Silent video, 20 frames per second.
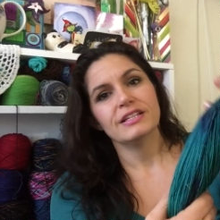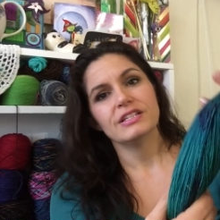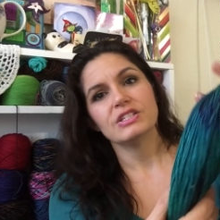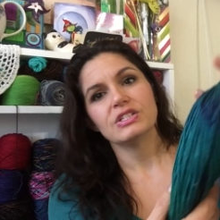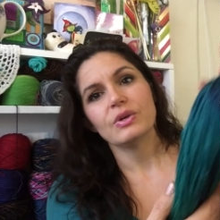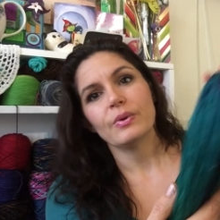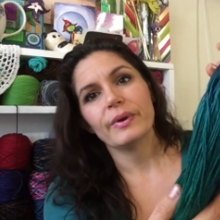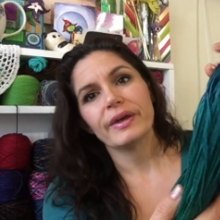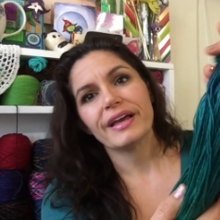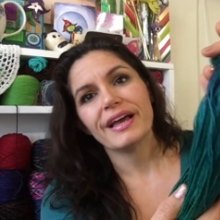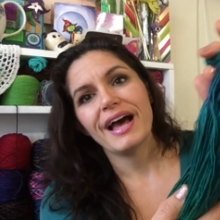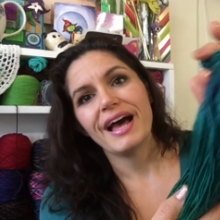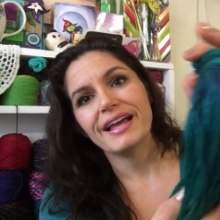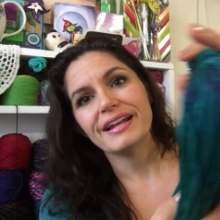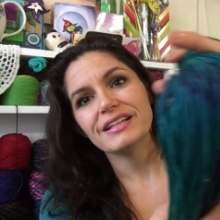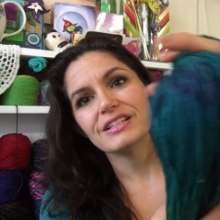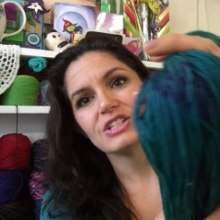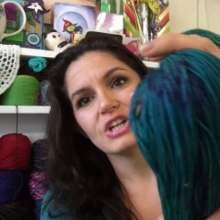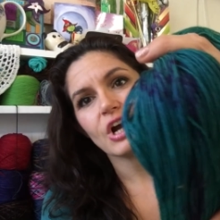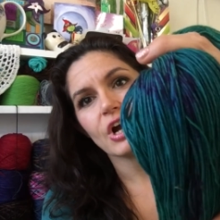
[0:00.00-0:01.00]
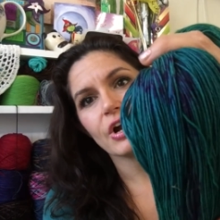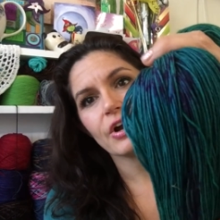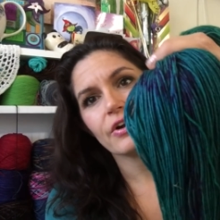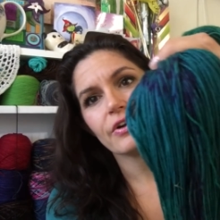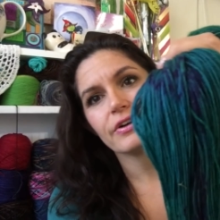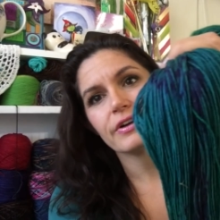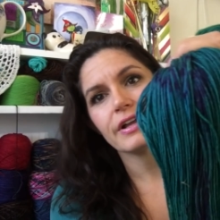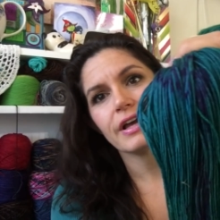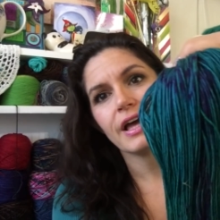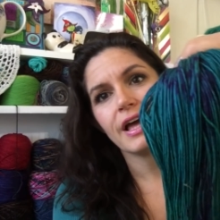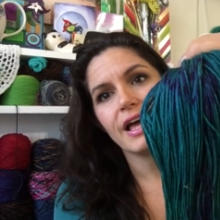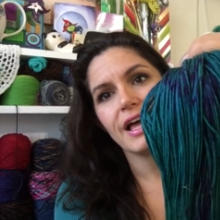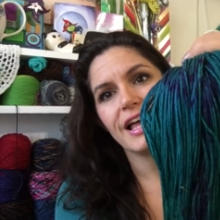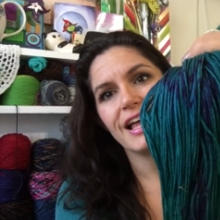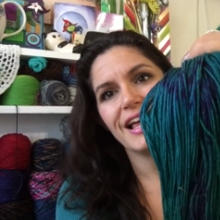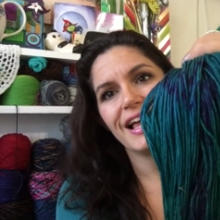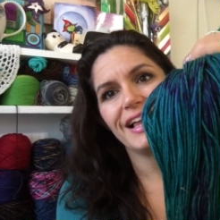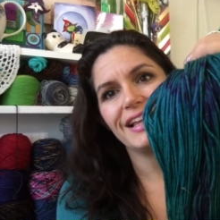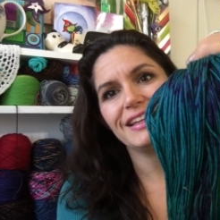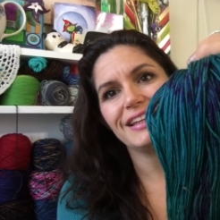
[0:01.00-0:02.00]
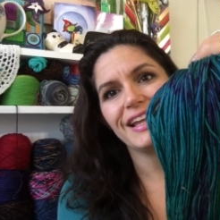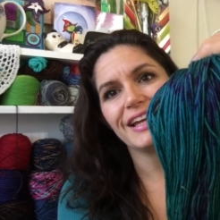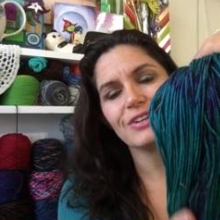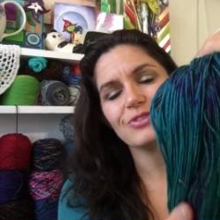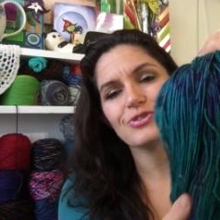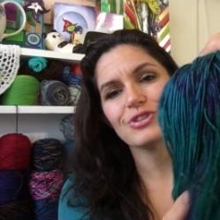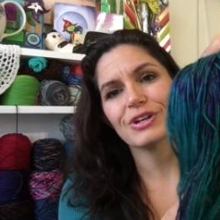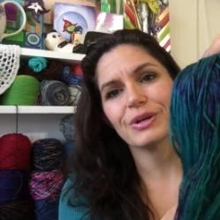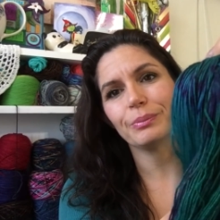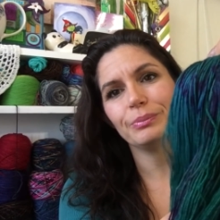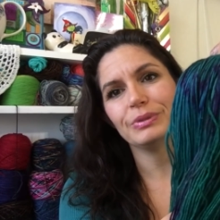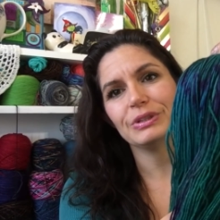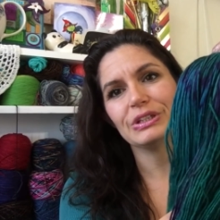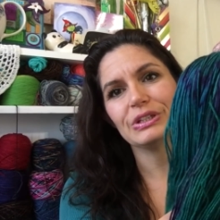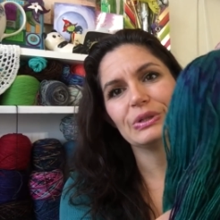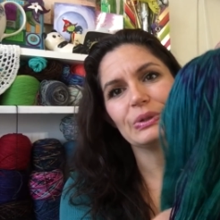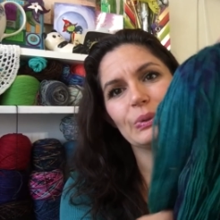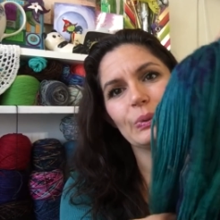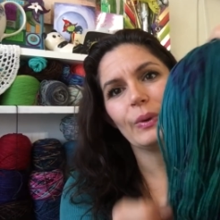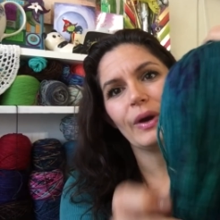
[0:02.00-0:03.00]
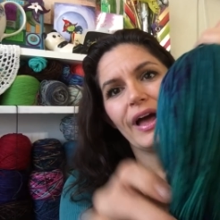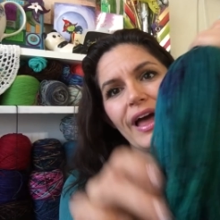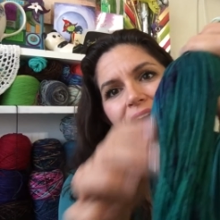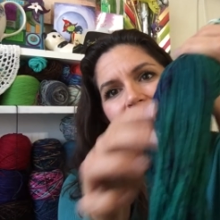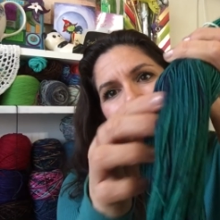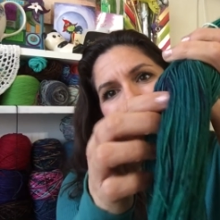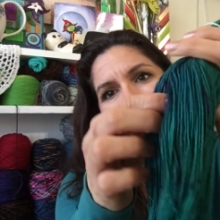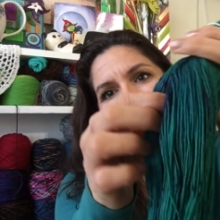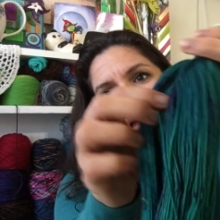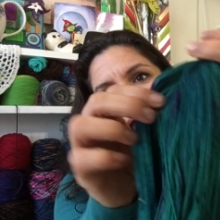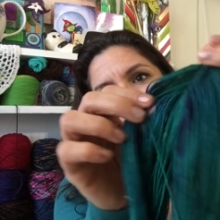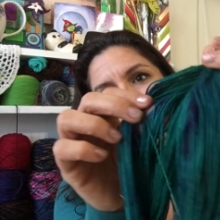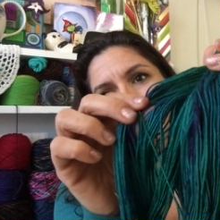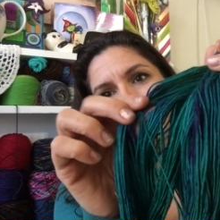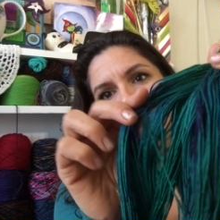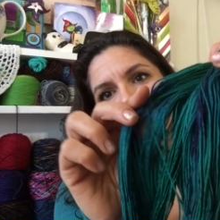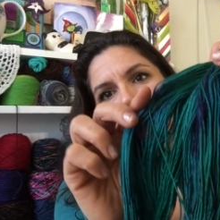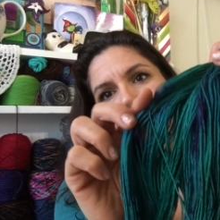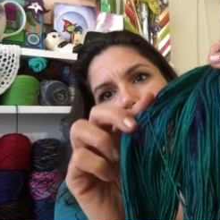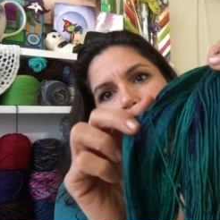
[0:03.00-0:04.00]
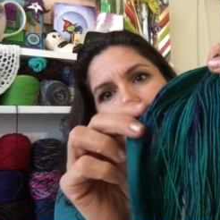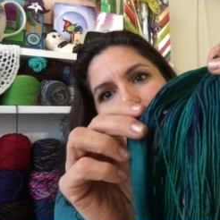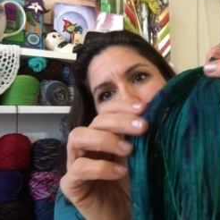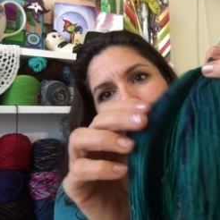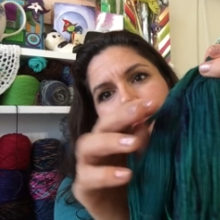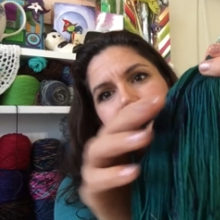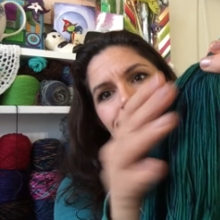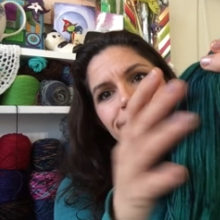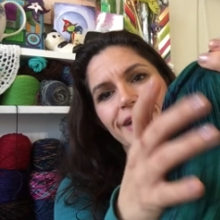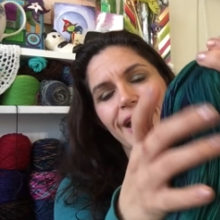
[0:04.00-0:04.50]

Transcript: So it kind of turned electric blue and purple,